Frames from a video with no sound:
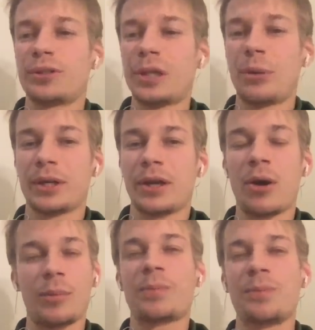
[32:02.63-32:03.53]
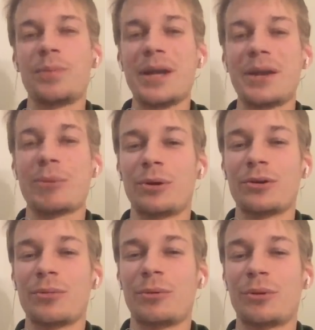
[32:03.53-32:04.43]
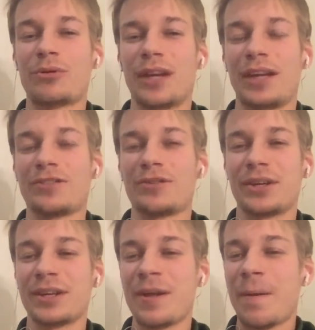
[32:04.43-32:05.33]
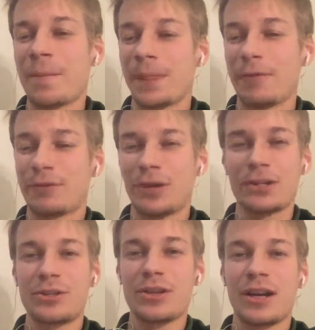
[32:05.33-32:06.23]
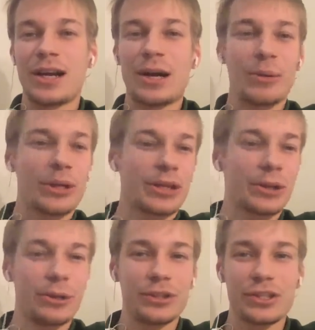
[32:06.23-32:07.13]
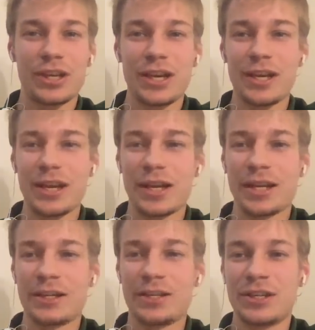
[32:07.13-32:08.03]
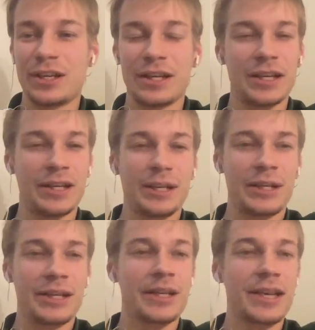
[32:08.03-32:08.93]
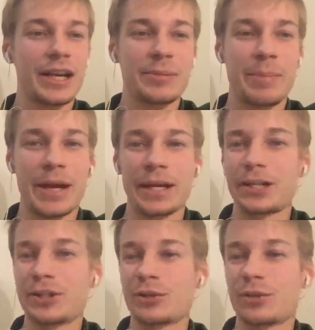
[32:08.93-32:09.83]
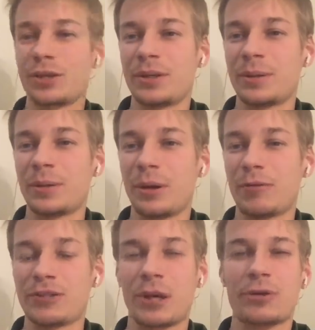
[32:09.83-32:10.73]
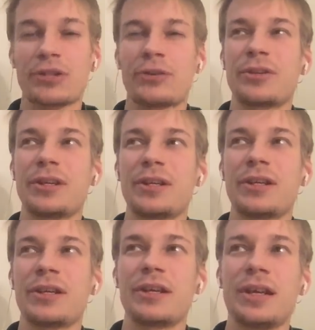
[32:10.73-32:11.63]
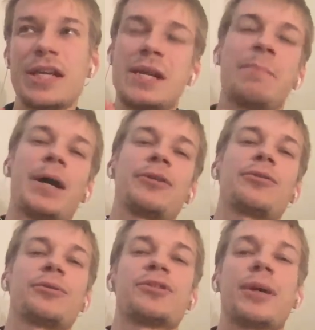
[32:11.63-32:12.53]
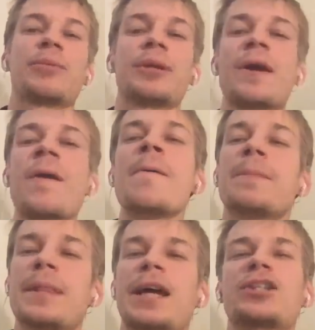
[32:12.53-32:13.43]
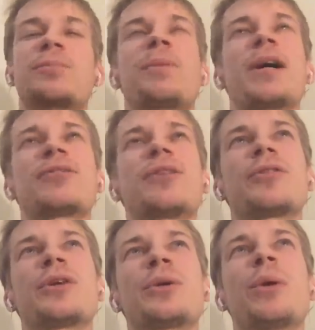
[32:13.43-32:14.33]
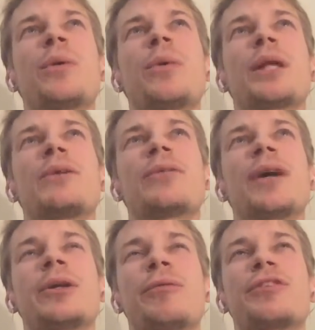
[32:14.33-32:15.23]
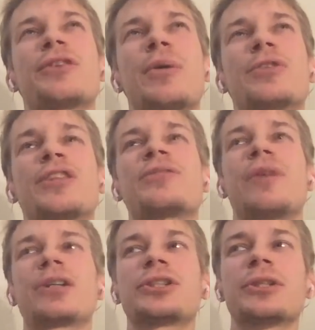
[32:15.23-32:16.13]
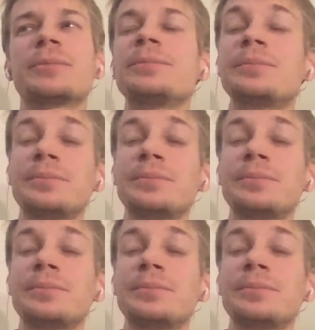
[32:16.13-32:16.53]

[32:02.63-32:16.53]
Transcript: knowing, or me worth answering. If not, we're gonna call it a day and get back to the office hours, I think, in a month or something. Next month, I think we're gonna run office hours in Russian,